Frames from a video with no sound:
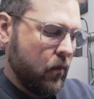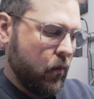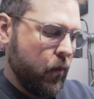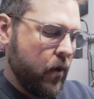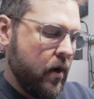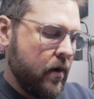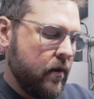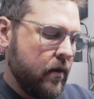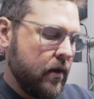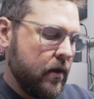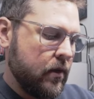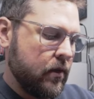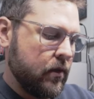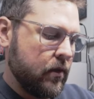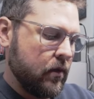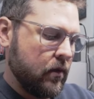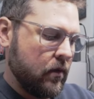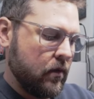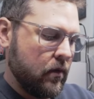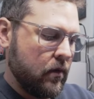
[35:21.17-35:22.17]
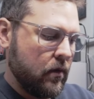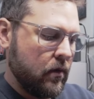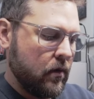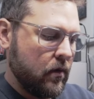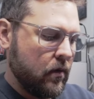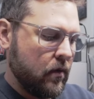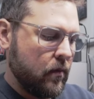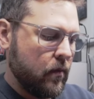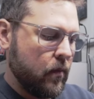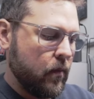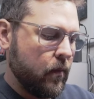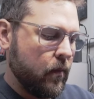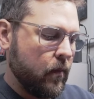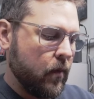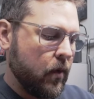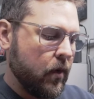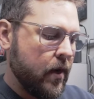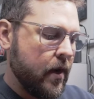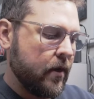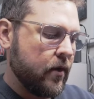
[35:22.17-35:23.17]
where these
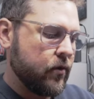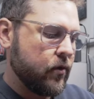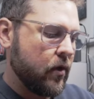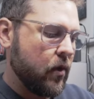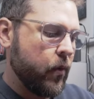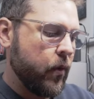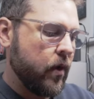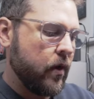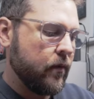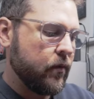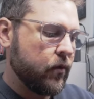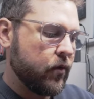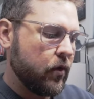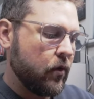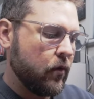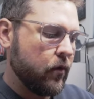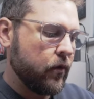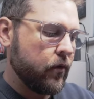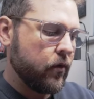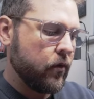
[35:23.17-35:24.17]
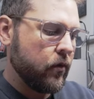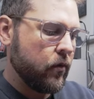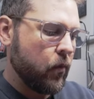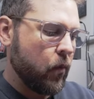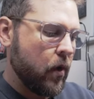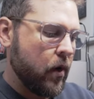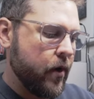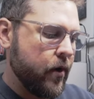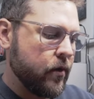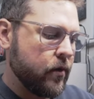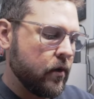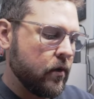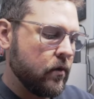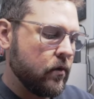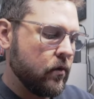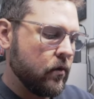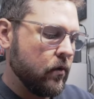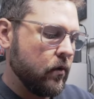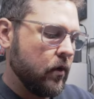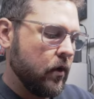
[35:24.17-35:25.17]
connectors are, where you've soldered your wires
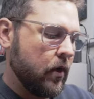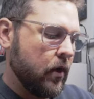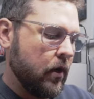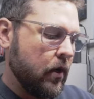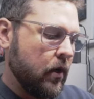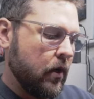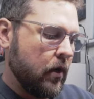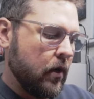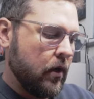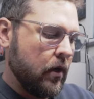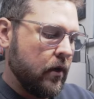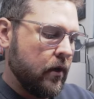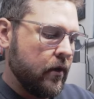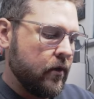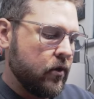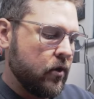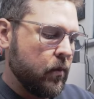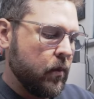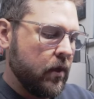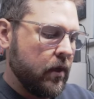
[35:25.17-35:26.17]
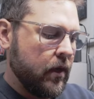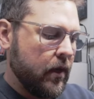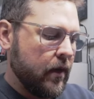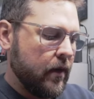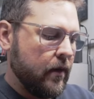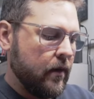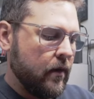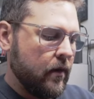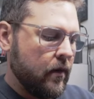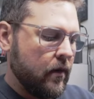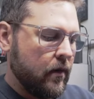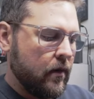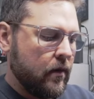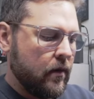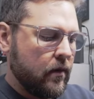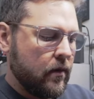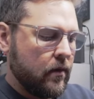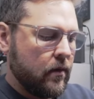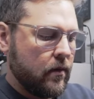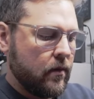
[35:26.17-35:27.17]
into, needs to be in
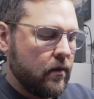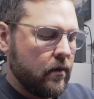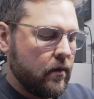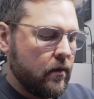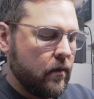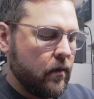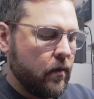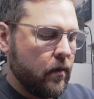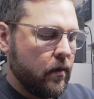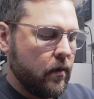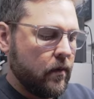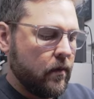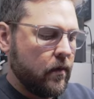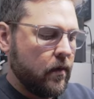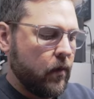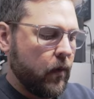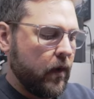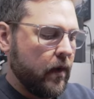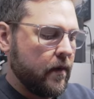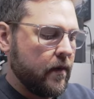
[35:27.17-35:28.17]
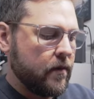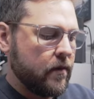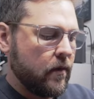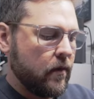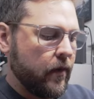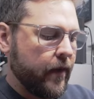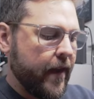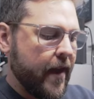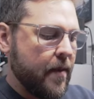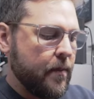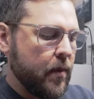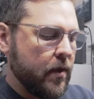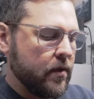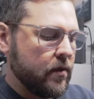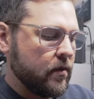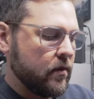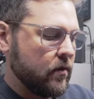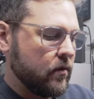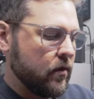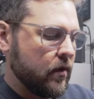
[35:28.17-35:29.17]
where this little gap
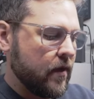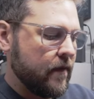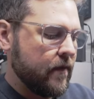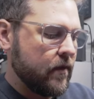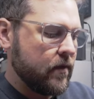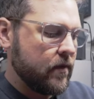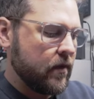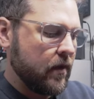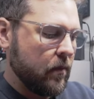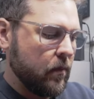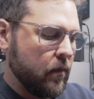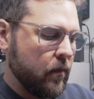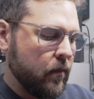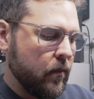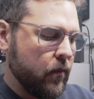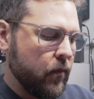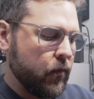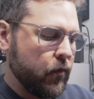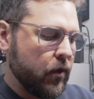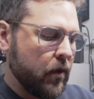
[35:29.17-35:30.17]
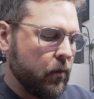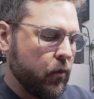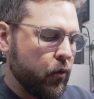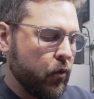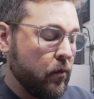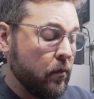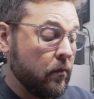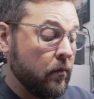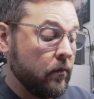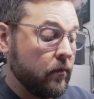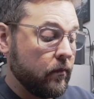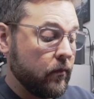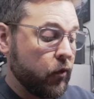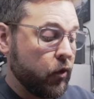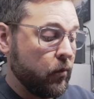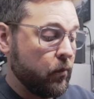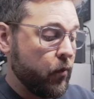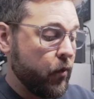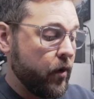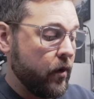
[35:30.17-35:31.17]
is. Give it some room
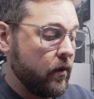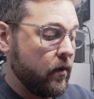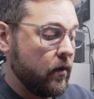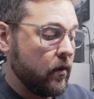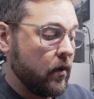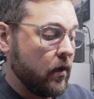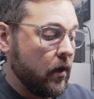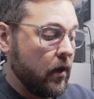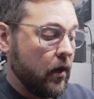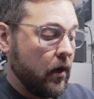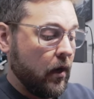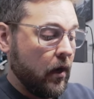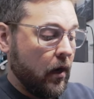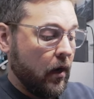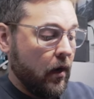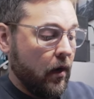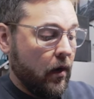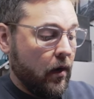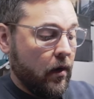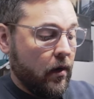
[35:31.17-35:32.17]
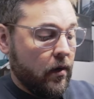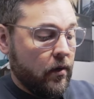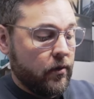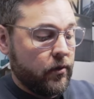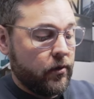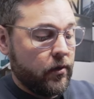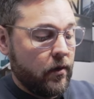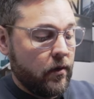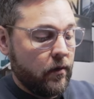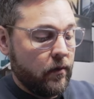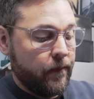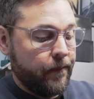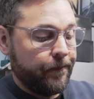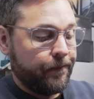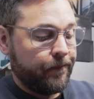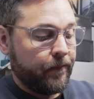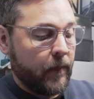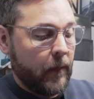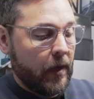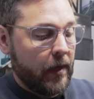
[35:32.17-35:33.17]
to breathe. So
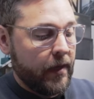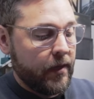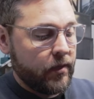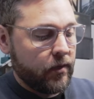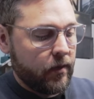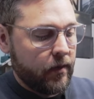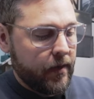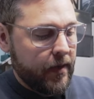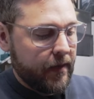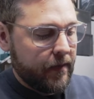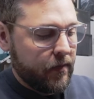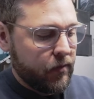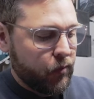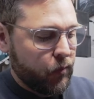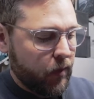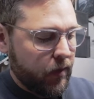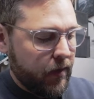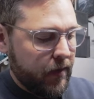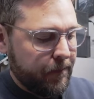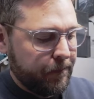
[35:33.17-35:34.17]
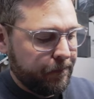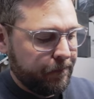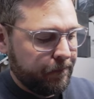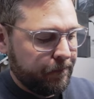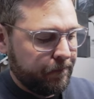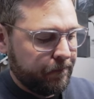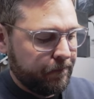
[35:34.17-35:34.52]
let's connect this one up.